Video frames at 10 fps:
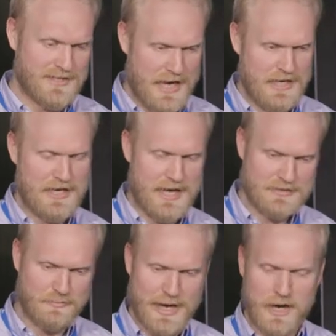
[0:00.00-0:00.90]
day to day
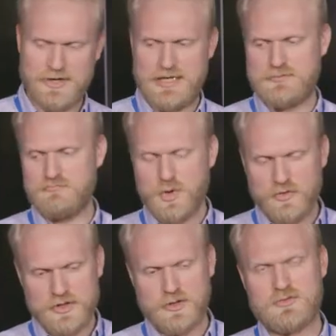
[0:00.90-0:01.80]
is about is
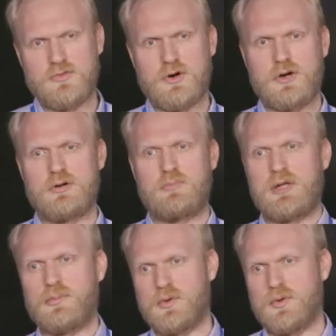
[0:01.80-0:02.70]
moving those 400
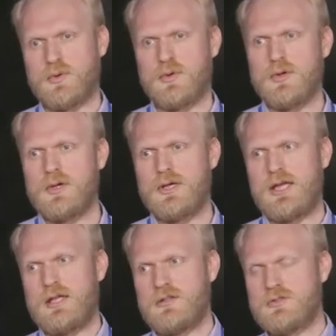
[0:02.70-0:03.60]
people
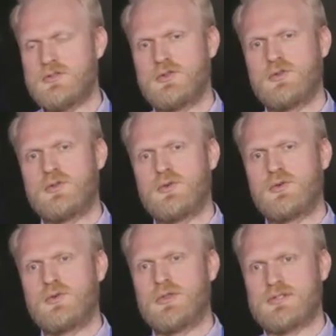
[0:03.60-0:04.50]

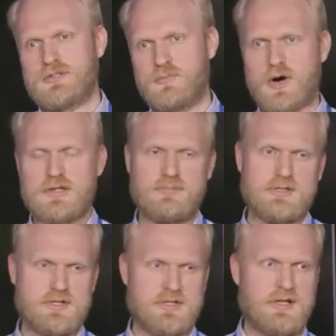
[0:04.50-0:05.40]
into the smartest
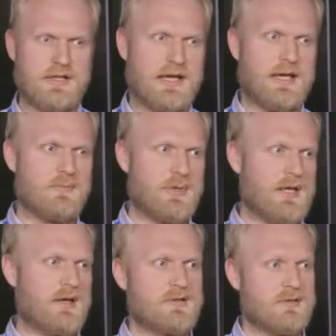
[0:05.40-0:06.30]
position that they can
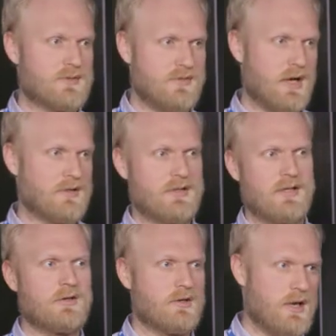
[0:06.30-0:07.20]
be in in terms of the content
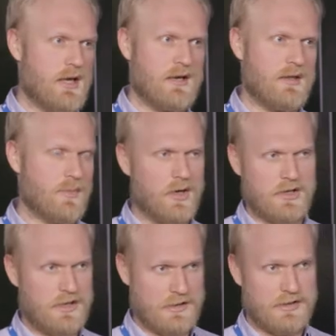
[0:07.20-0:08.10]
they create and the
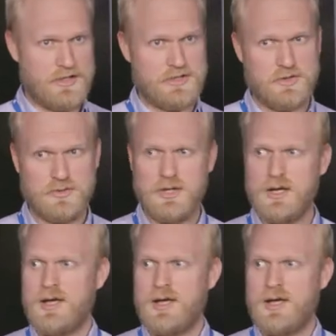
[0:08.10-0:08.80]
marketing that they do.